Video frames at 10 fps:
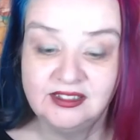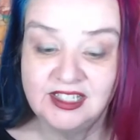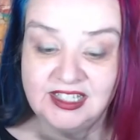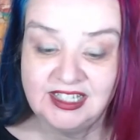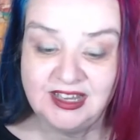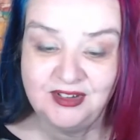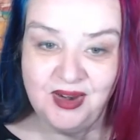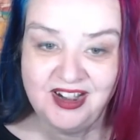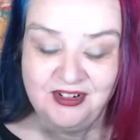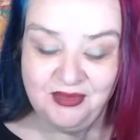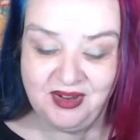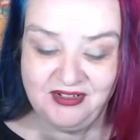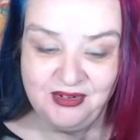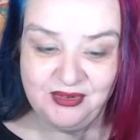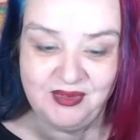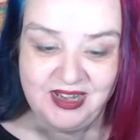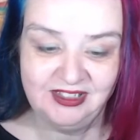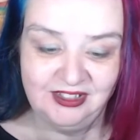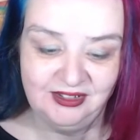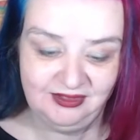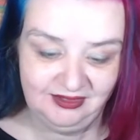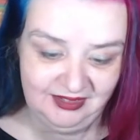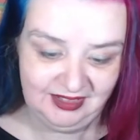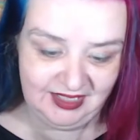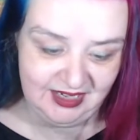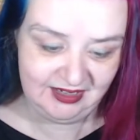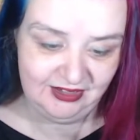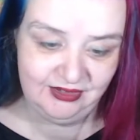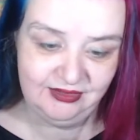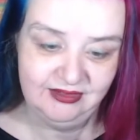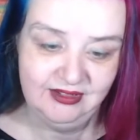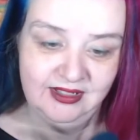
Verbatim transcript: to see where where it all went to. That's kind of cool.